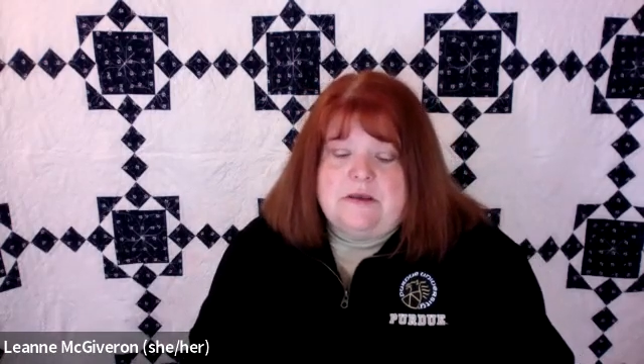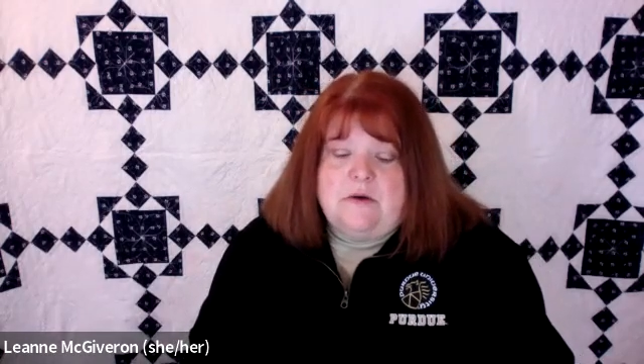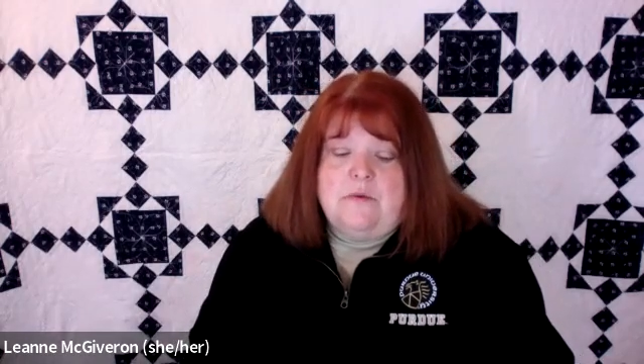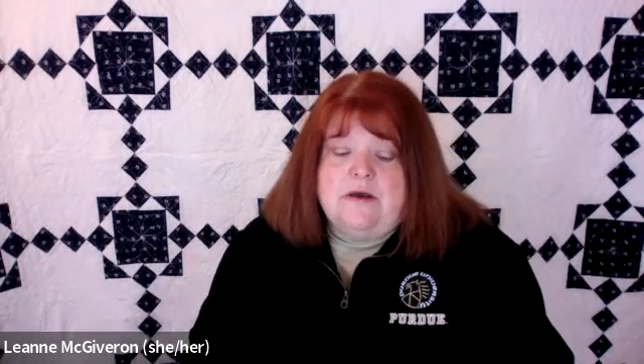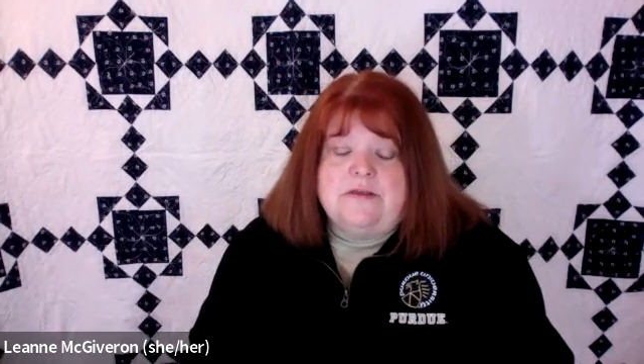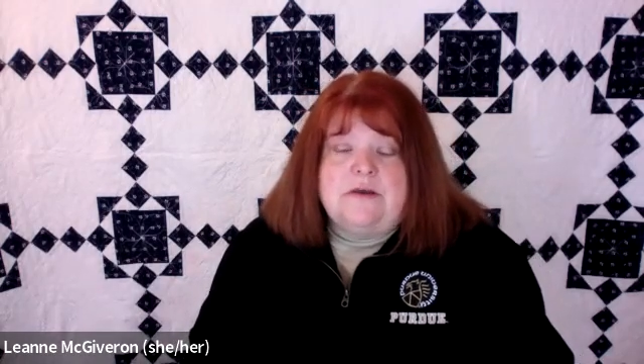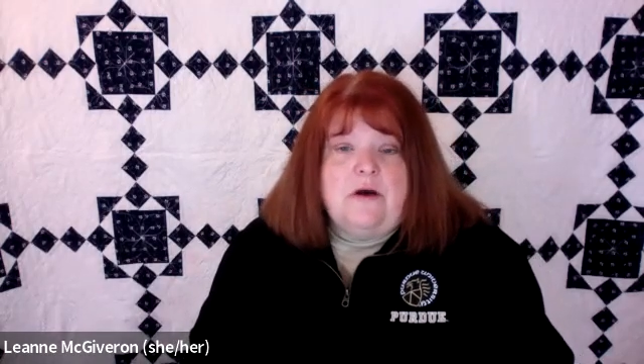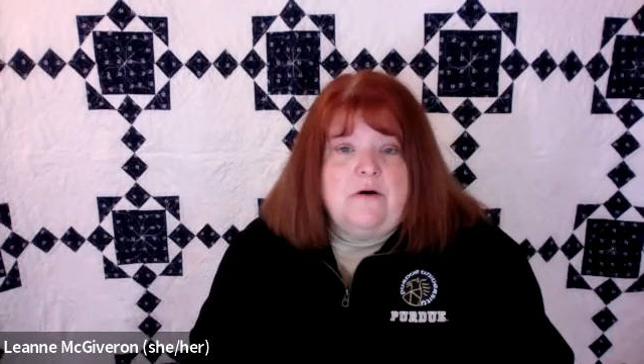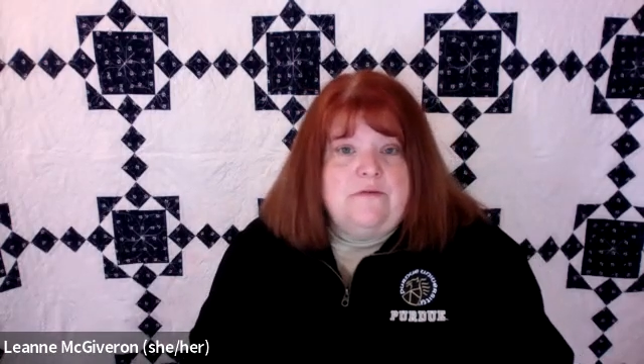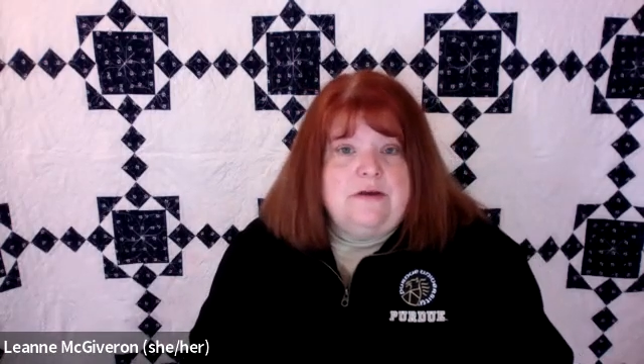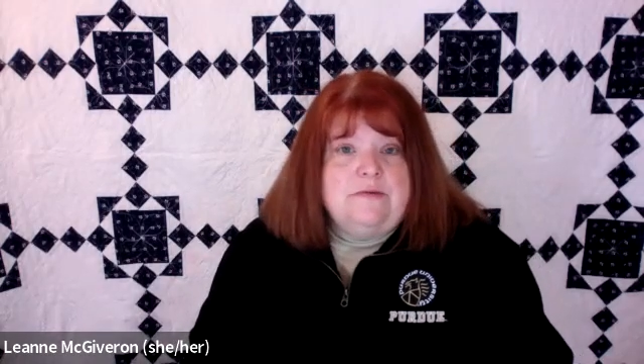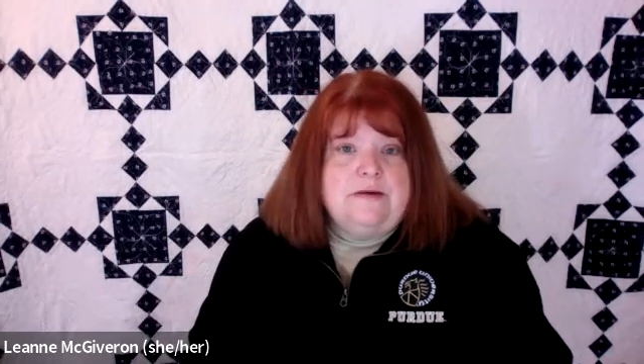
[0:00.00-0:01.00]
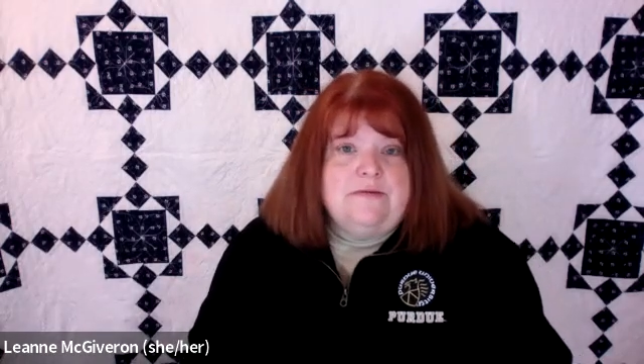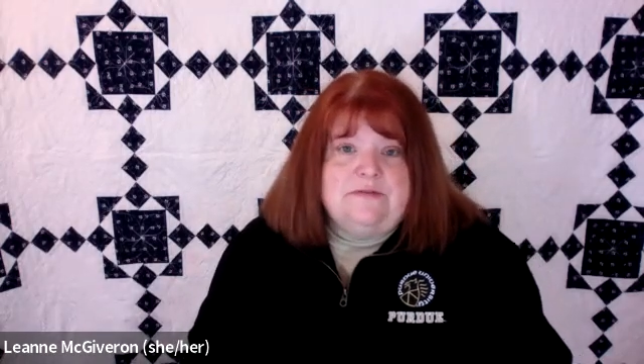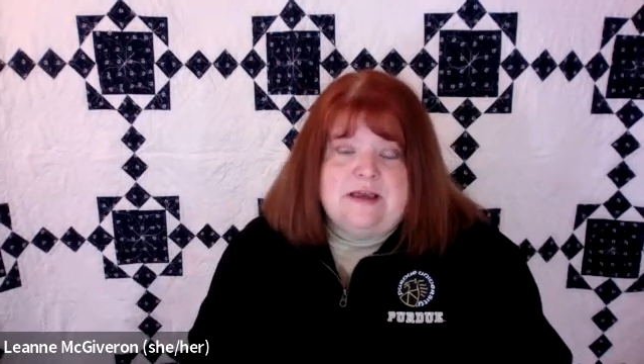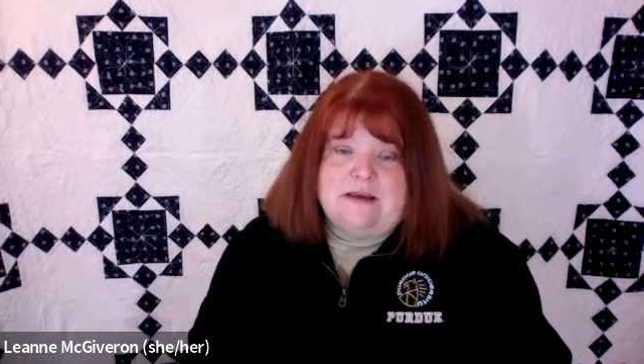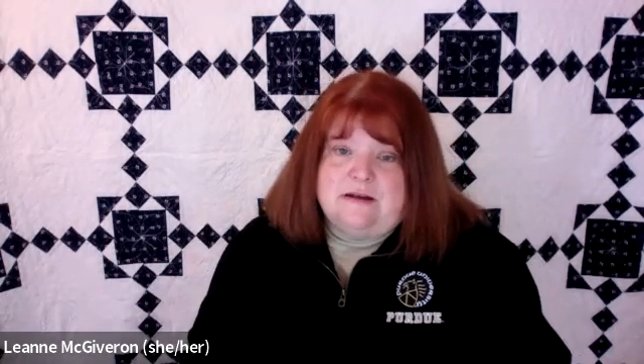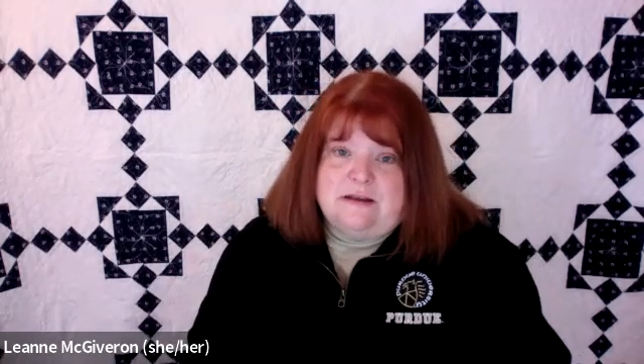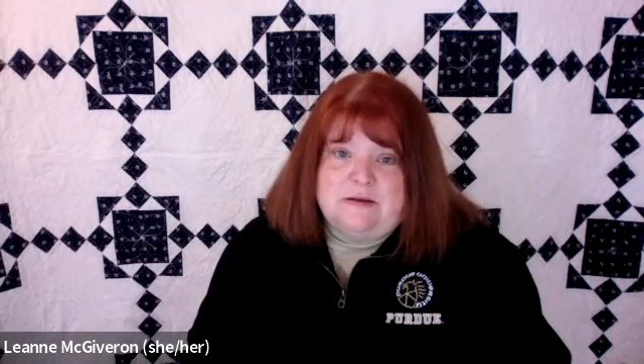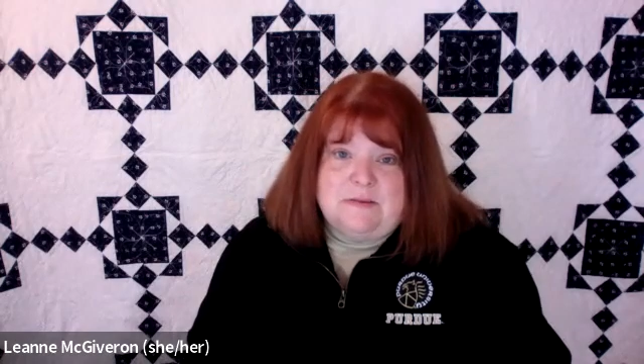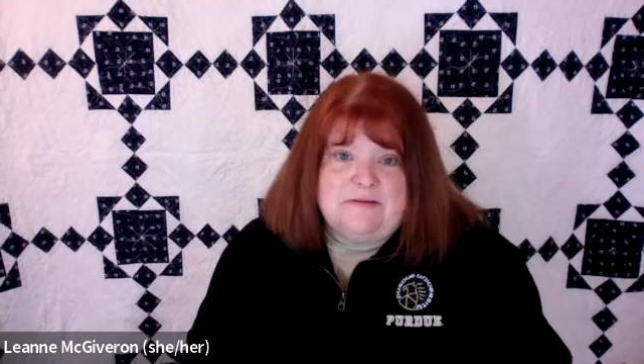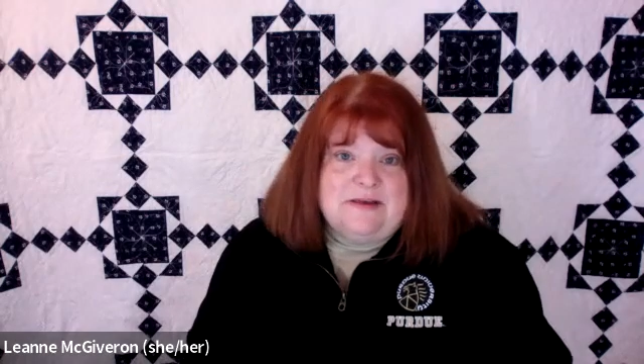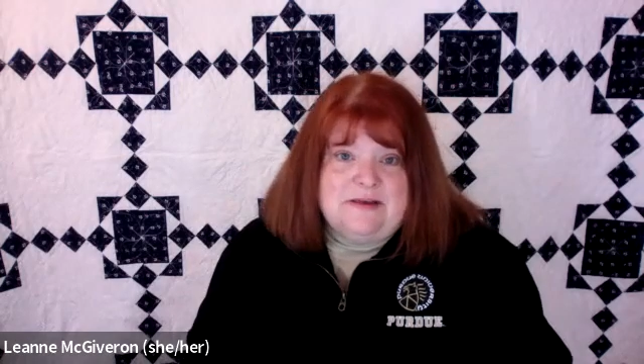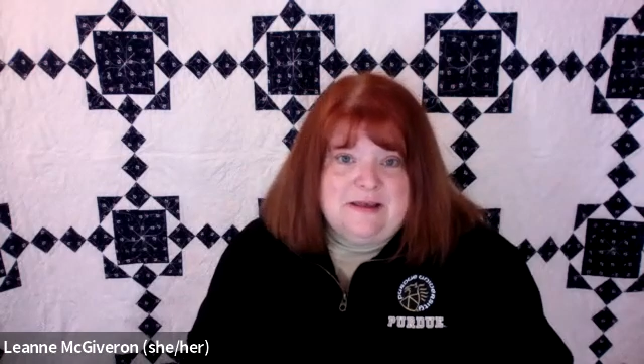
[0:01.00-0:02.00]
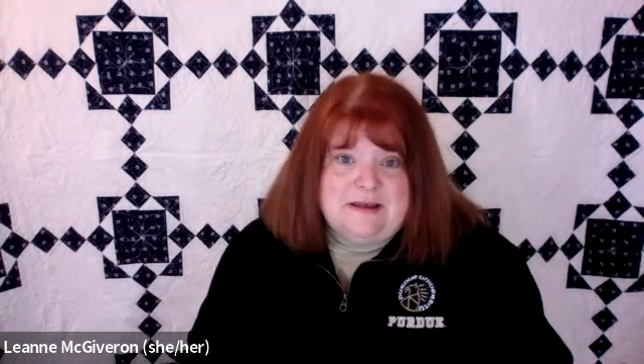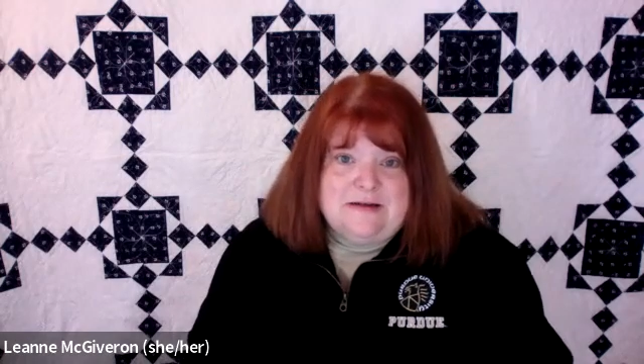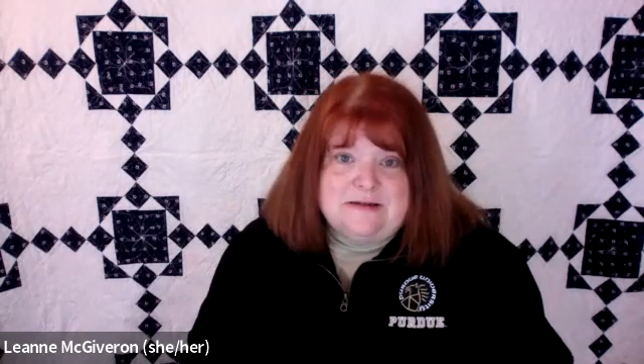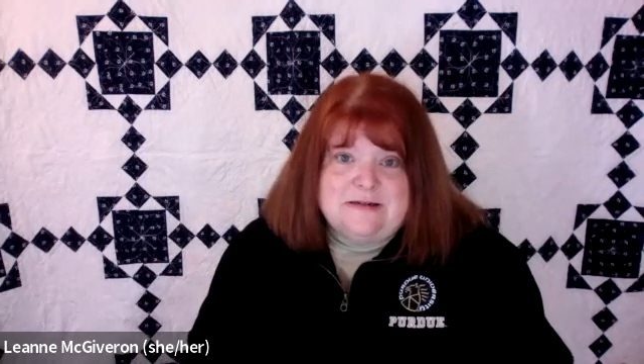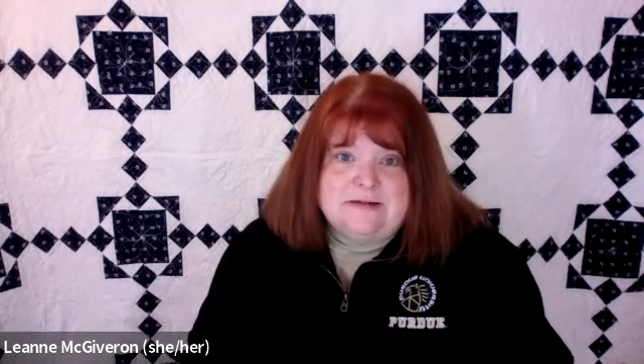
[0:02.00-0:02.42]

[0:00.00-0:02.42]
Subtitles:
With COVID, we've taken a little bit of a hit.